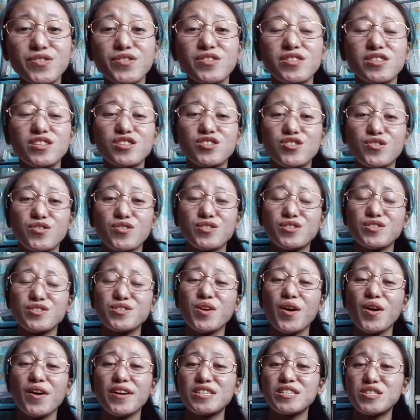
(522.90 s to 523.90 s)
the teacher is
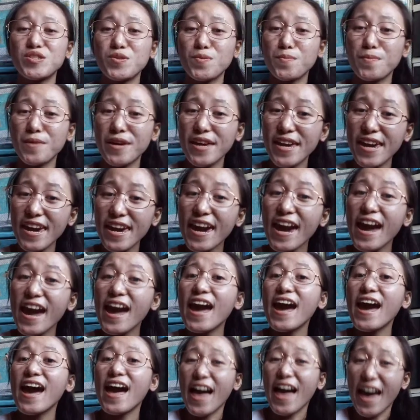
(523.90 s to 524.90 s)
going to be
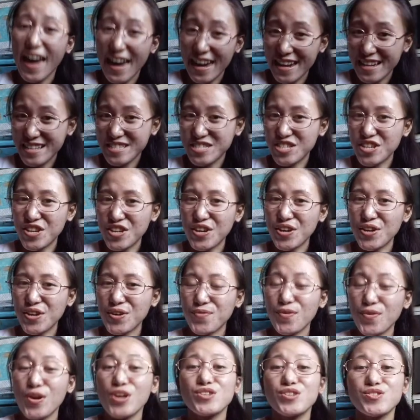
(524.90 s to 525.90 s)
active.